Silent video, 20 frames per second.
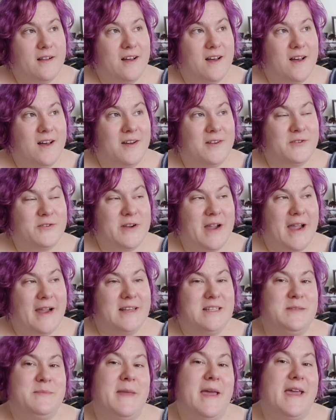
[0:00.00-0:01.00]
on trying
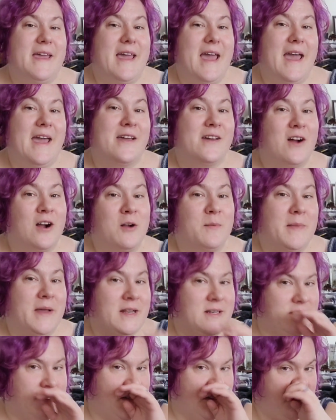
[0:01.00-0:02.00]
to make a
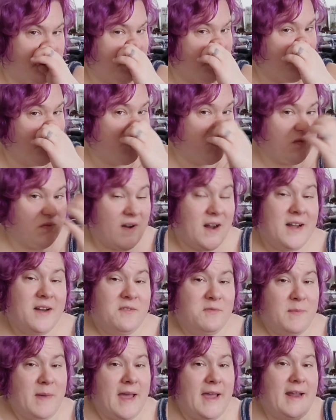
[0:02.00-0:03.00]
garment for a friend
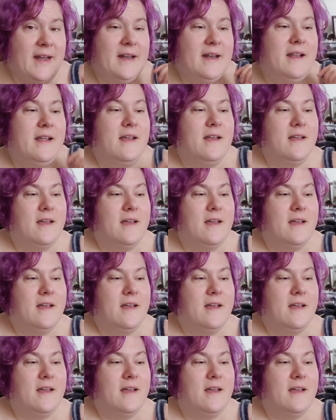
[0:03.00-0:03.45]
of mine.